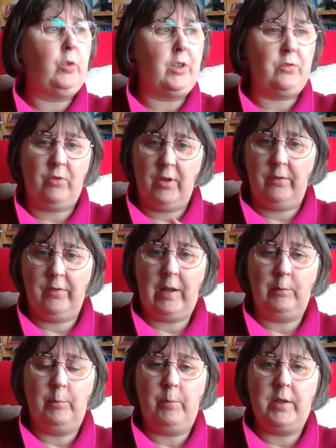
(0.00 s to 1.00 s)
does run a
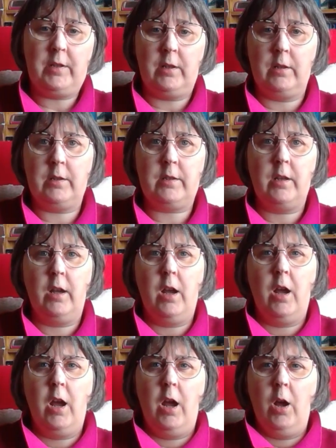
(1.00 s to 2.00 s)
family business,
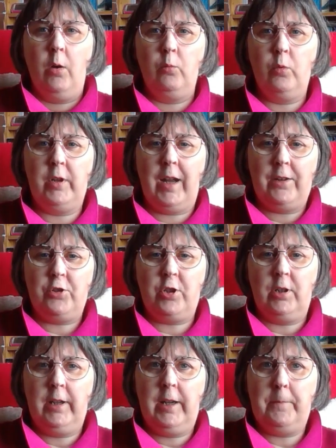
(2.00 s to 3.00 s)
would
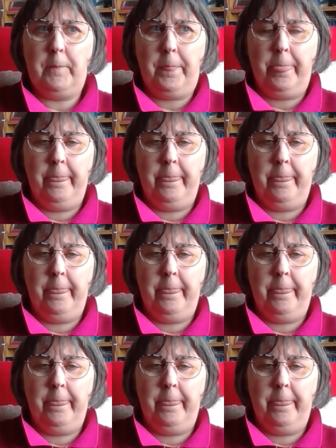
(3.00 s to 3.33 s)
actually